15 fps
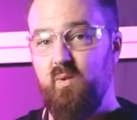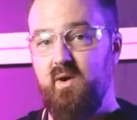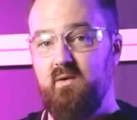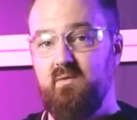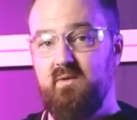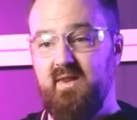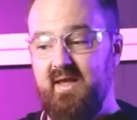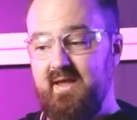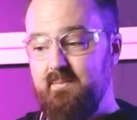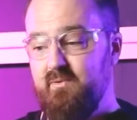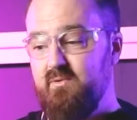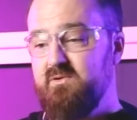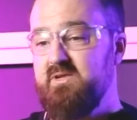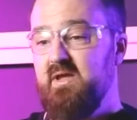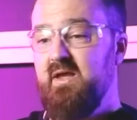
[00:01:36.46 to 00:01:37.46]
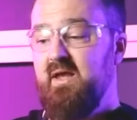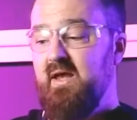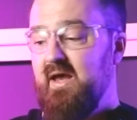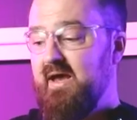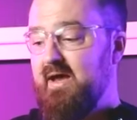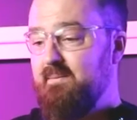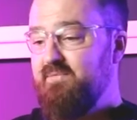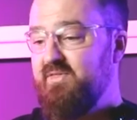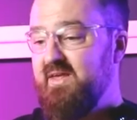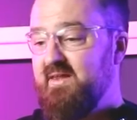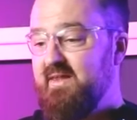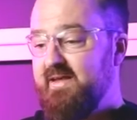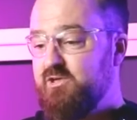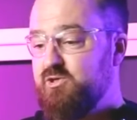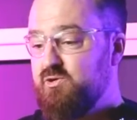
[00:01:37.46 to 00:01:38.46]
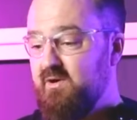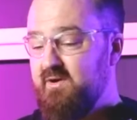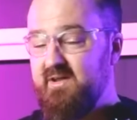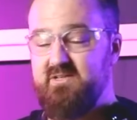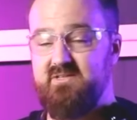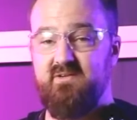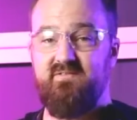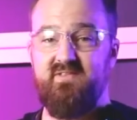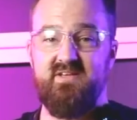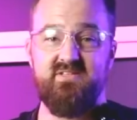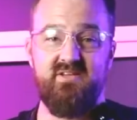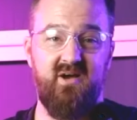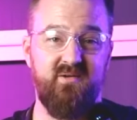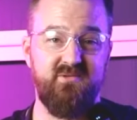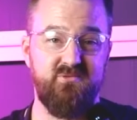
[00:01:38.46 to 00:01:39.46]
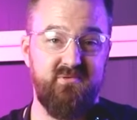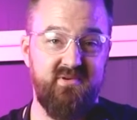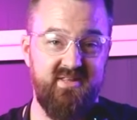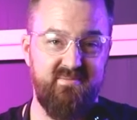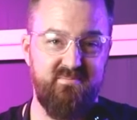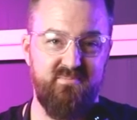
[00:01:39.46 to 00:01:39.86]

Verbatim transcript: well labeled. Um, the electronics of this, I was really